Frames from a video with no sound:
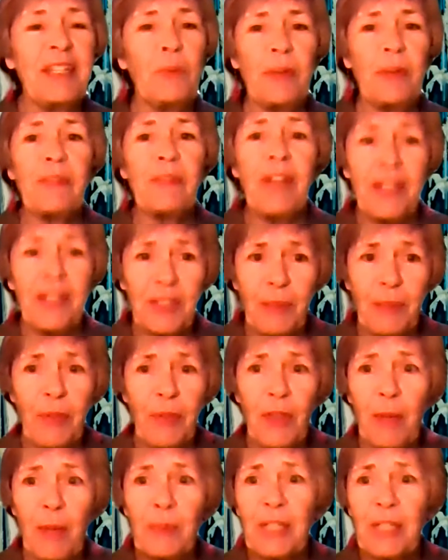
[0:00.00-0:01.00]
We've got some
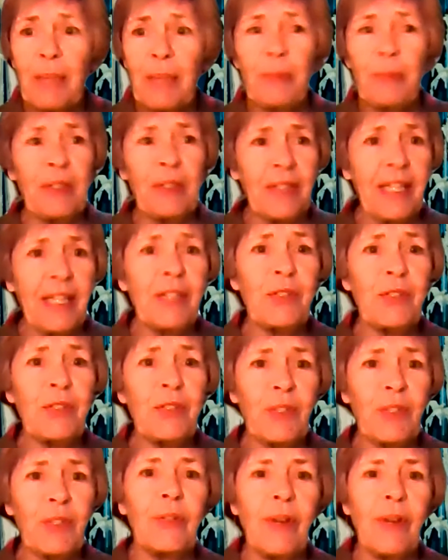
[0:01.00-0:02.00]
thumbs up on that.
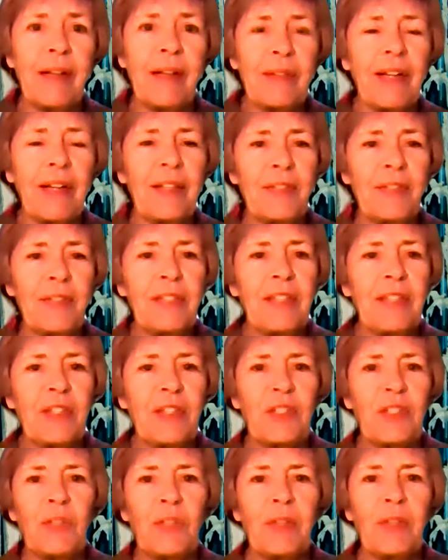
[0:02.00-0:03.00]
So I, I think
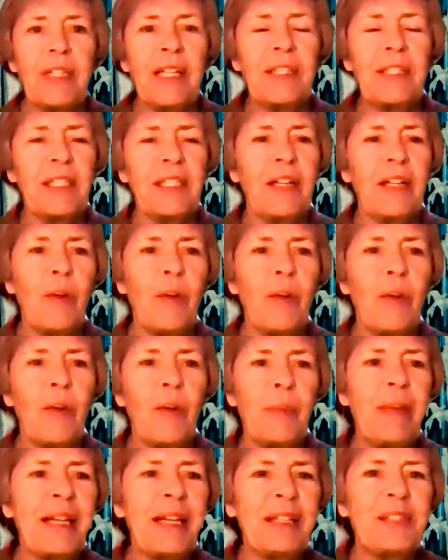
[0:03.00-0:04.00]
that's a great idea. I'll
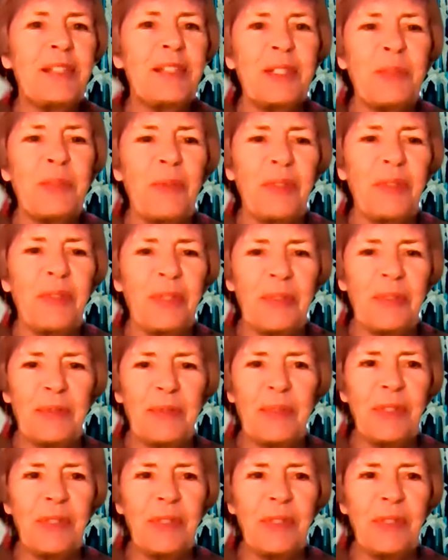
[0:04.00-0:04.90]
be back in touch with you.